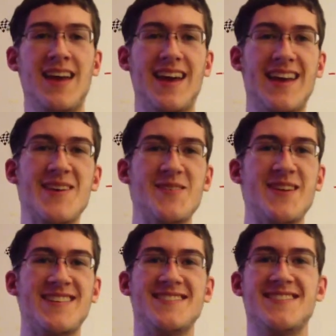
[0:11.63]
And here it
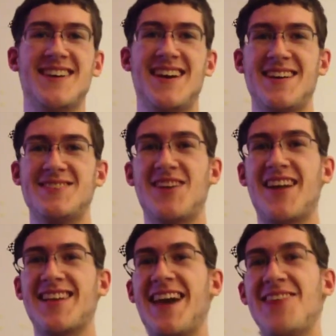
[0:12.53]
is, shot
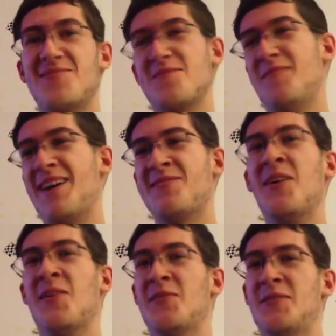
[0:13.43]
again from my
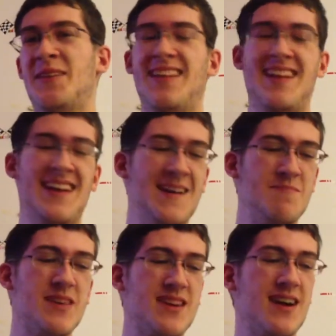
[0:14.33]
phone.
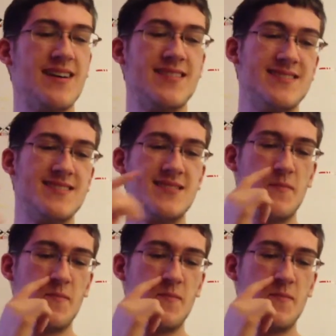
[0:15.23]
Because